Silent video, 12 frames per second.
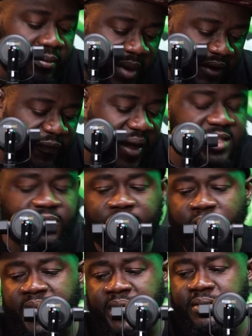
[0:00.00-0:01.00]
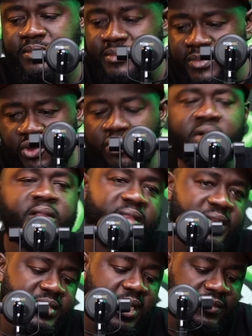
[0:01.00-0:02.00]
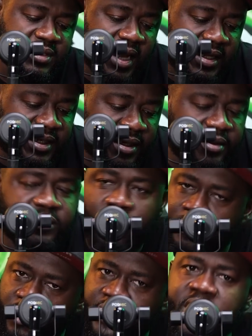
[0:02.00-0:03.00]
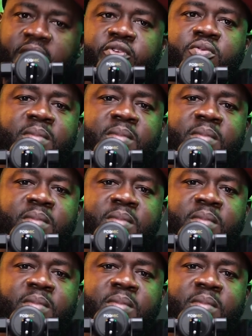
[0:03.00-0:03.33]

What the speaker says: But fast forward, things have started. Kwesi